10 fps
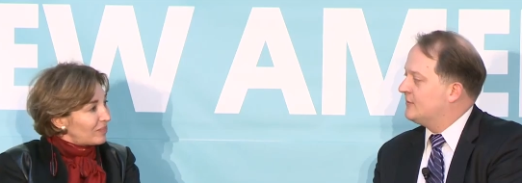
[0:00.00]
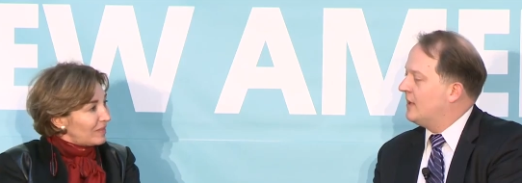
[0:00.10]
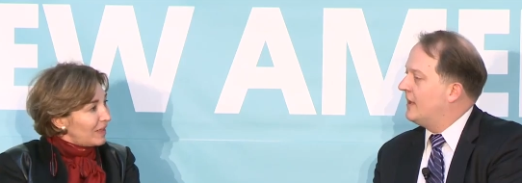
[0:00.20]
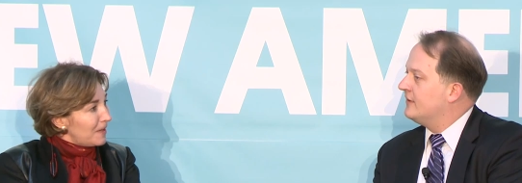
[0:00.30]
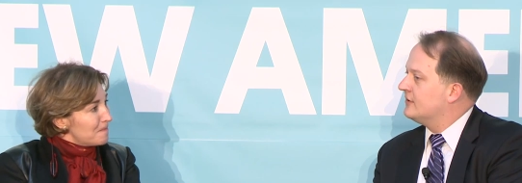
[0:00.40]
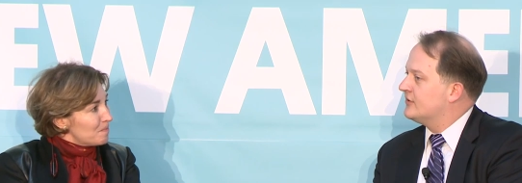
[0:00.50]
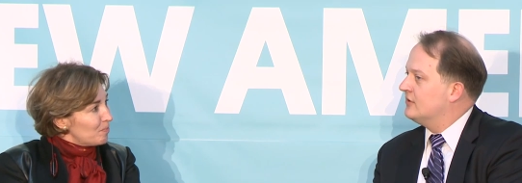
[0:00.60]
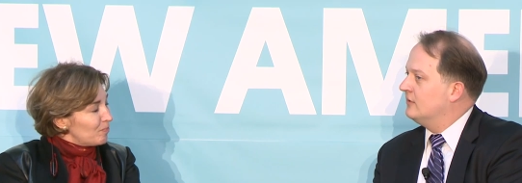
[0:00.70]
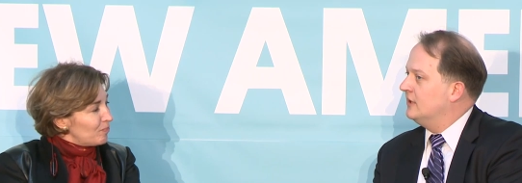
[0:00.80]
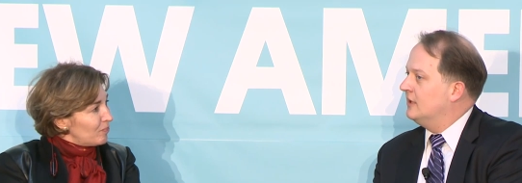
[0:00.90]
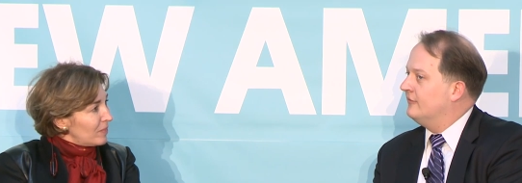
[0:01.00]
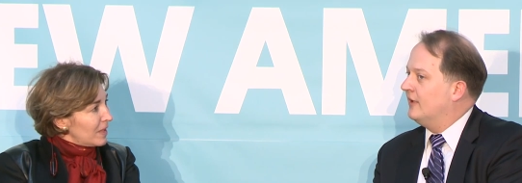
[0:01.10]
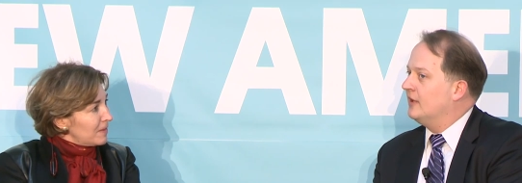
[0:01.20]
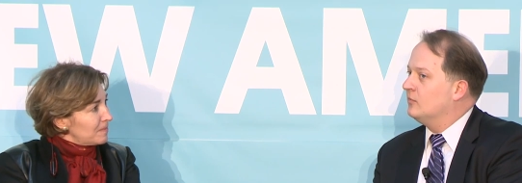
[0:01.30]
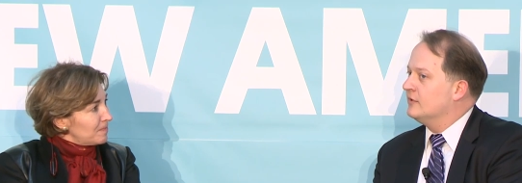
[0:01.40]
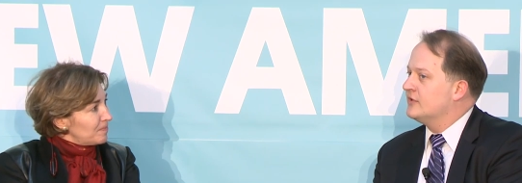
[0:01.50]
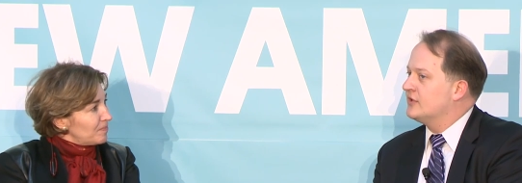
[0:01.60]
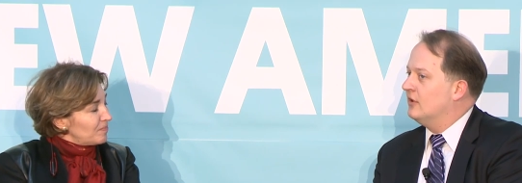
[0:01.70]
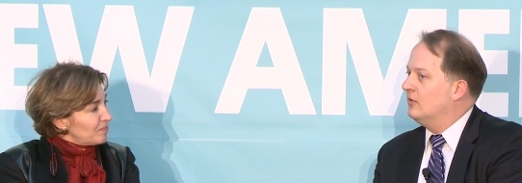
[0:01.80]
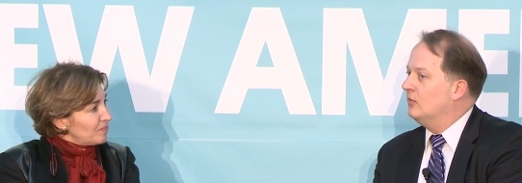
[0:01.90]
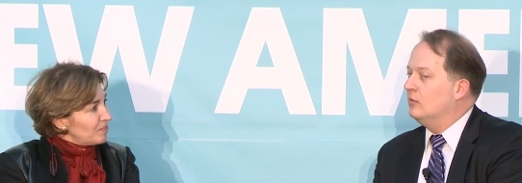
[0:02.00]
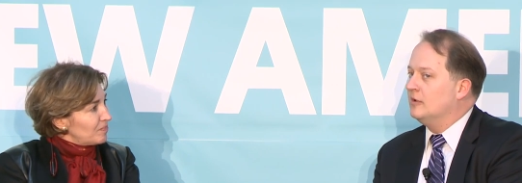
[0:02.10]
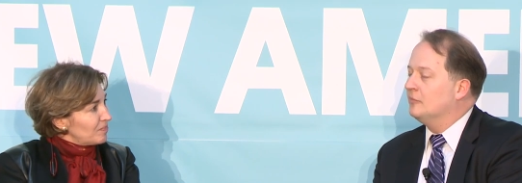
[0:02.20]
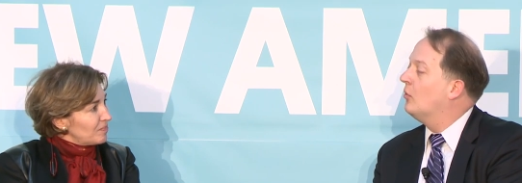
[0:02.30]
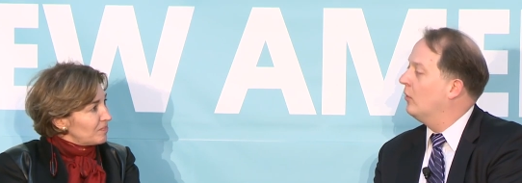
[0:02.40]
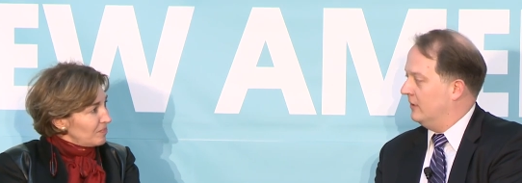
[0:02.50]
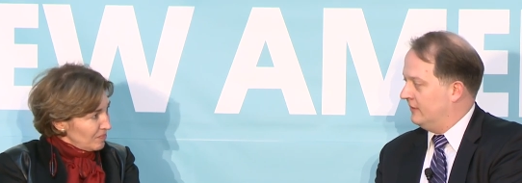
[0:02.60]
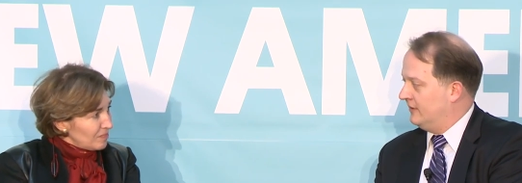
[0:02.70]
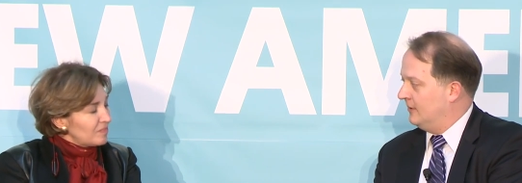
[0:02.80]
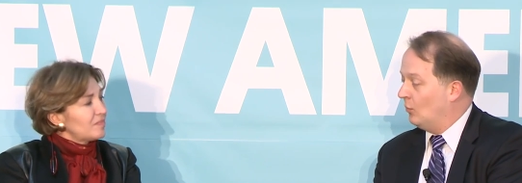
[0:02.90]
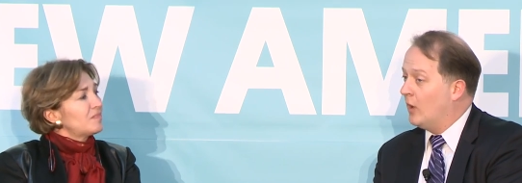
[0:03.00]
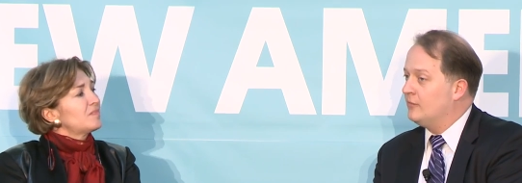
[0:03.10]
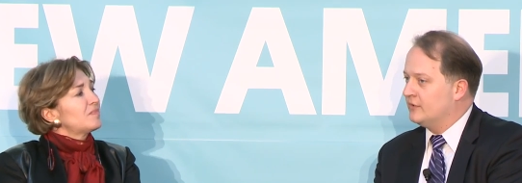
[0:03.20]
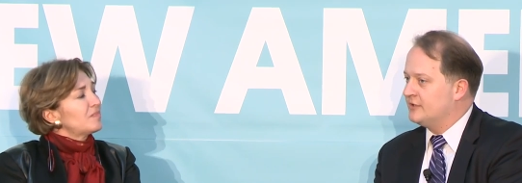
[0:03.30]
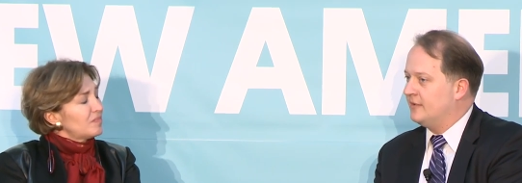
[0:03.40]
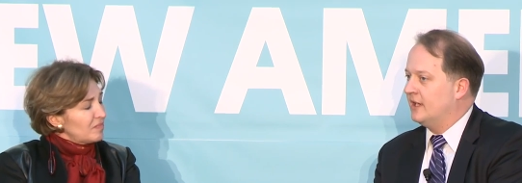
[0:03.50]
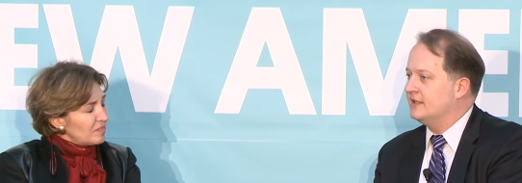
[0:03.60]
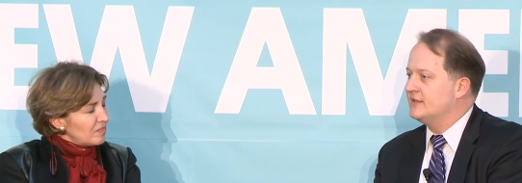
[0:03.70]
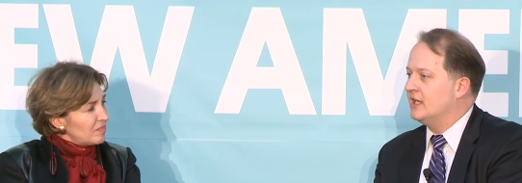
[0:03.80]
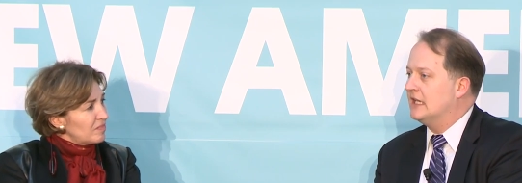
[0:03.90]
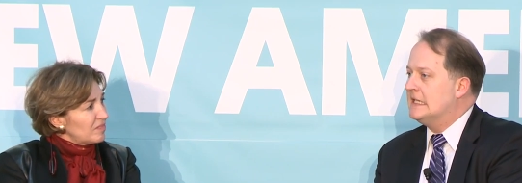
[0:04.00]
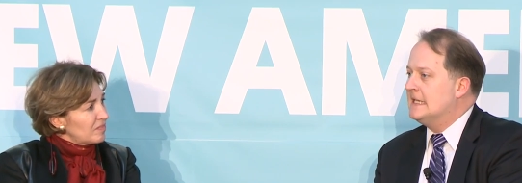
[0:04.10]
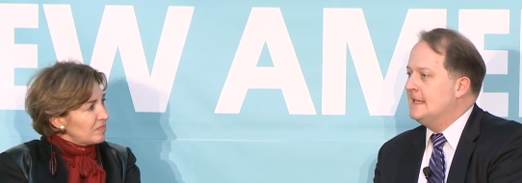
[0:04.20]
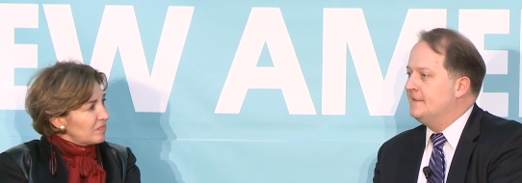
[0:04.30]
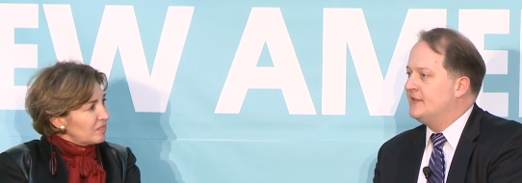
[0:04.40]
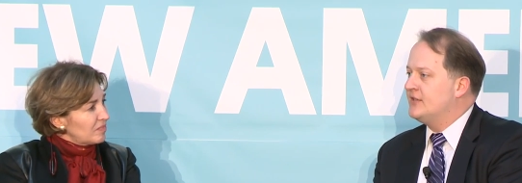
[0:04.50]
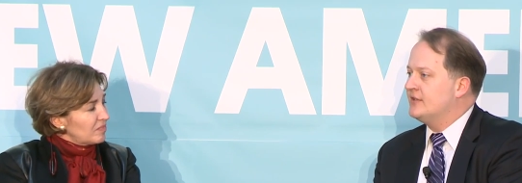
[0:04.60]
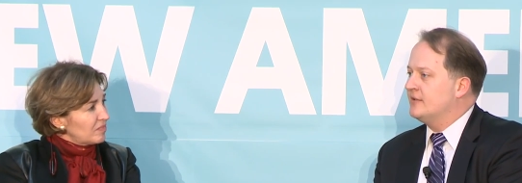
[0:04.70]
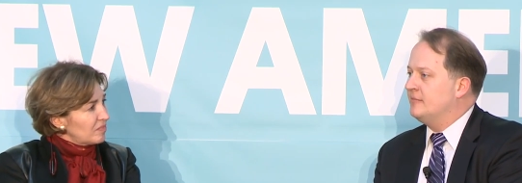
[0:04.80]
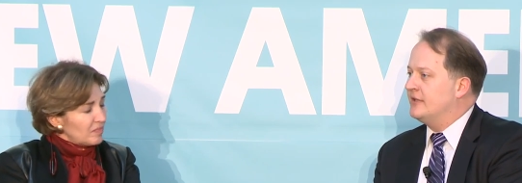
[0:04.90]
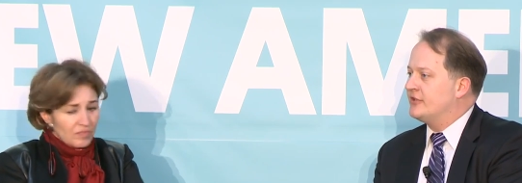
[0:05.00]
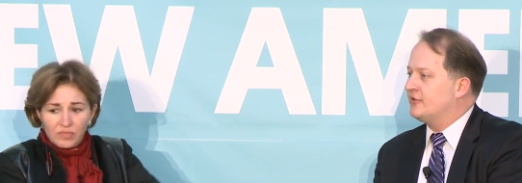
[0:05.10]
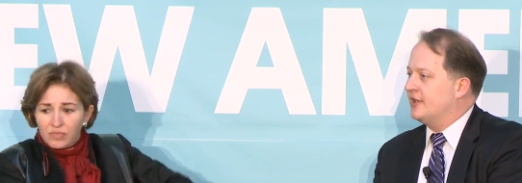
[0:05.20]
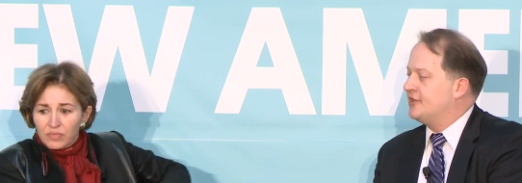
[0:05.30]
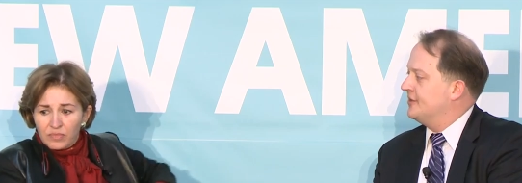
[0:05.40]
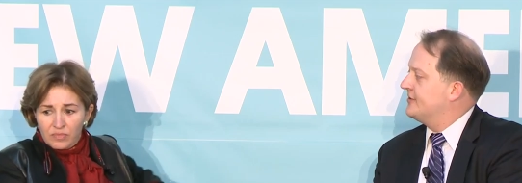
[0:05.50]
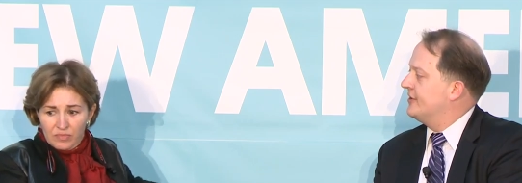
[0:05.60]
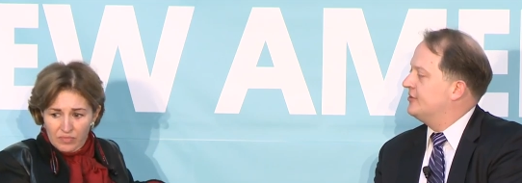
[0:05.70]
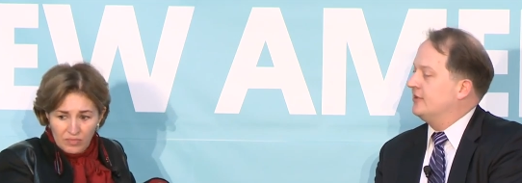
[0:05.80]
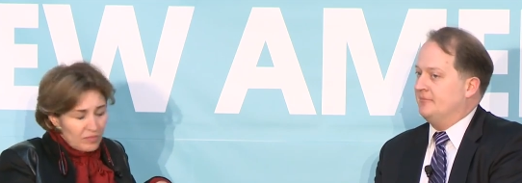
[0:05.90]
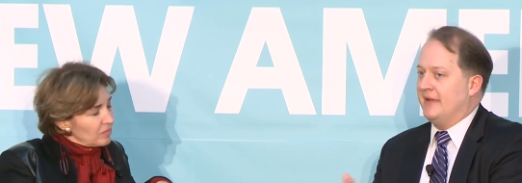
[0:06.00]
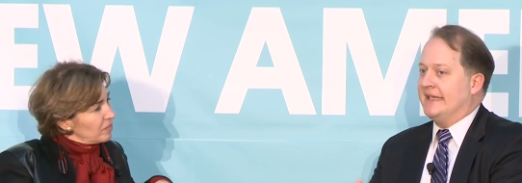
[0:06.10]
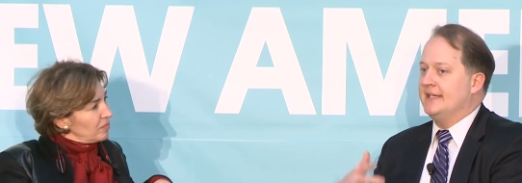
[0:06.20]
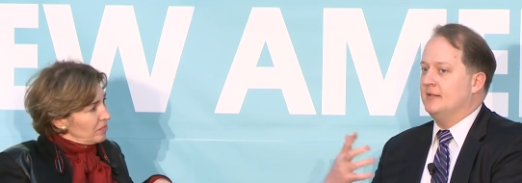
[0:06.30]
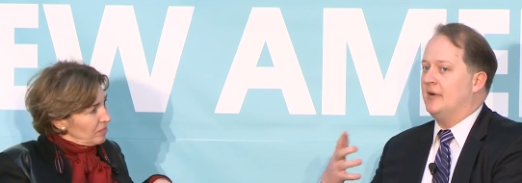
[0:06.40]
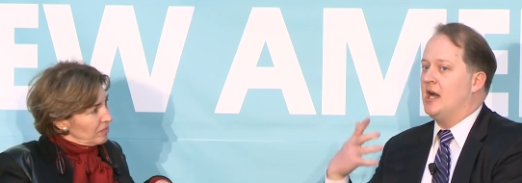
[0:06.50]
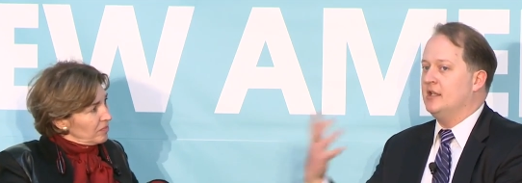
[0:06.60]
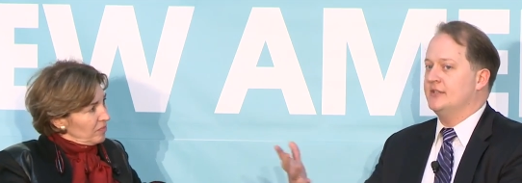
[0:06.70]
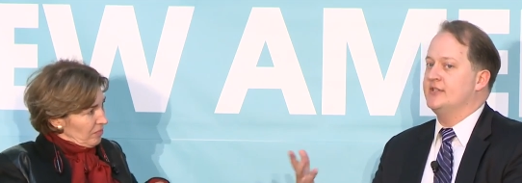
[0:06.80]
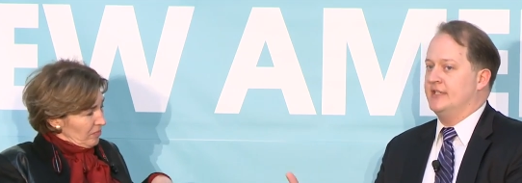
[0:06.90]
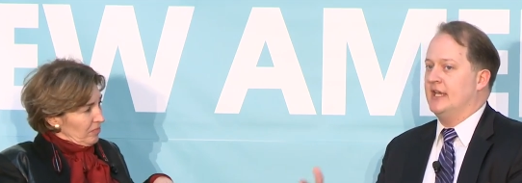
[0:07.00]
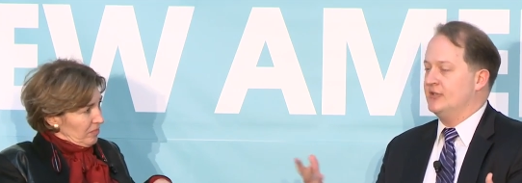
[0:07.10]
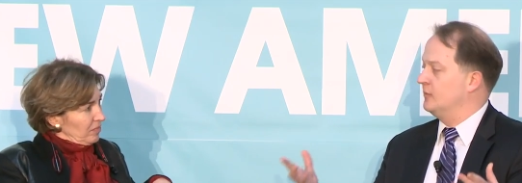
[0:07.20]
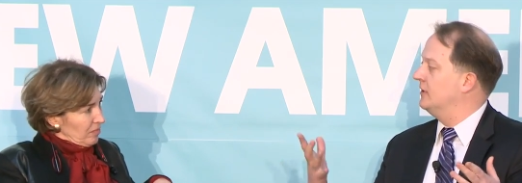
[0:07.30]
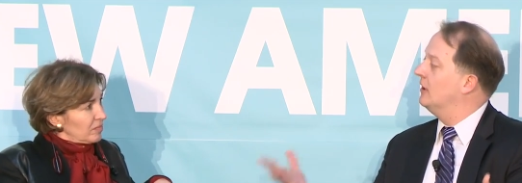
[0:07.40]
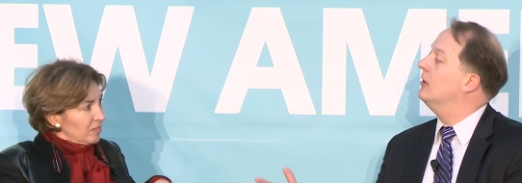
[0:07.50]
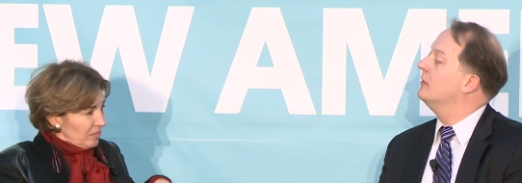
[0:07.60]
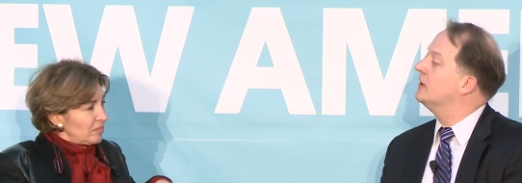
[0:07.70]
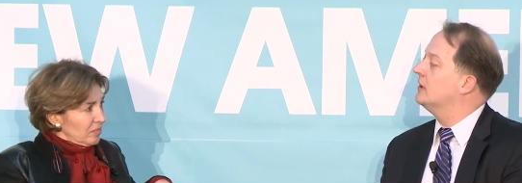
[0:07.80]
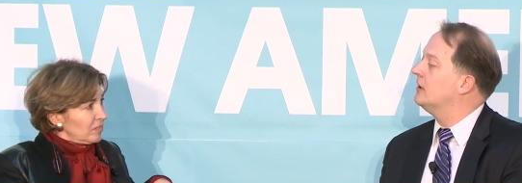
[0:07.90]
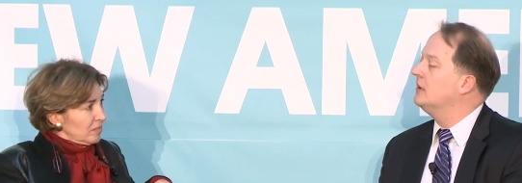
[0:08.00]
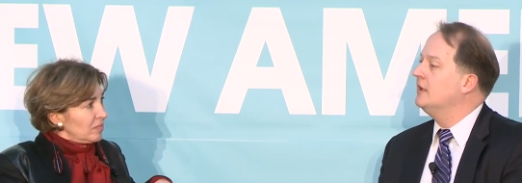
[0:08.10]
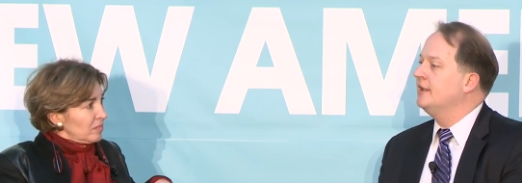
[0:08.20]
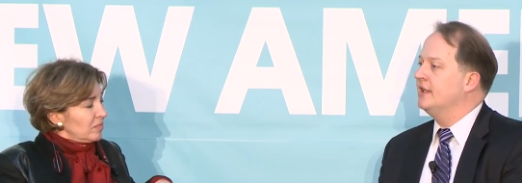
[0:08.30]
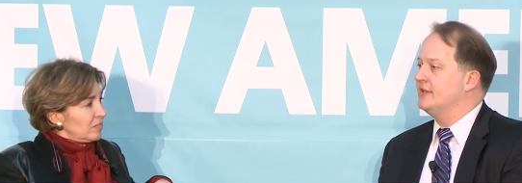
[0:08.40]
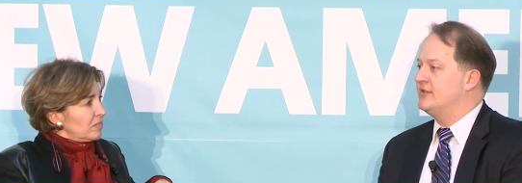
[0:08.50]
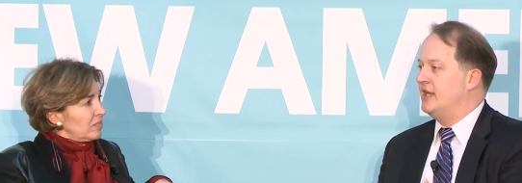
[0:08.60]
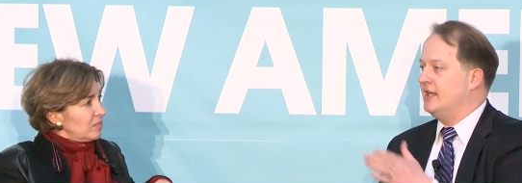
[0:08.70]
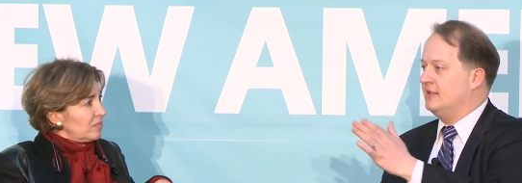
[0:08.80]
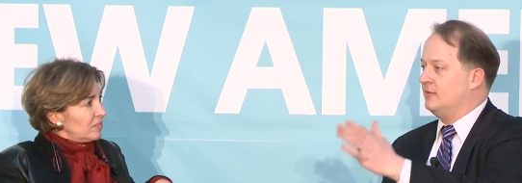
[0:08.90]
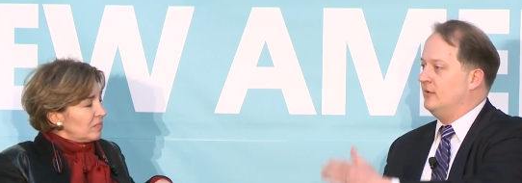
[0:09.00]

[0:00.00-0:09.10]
Speaker 1: why I think the Sony event was so important in one respect, is that this is the administration essentially making policy as we go here and saying that we're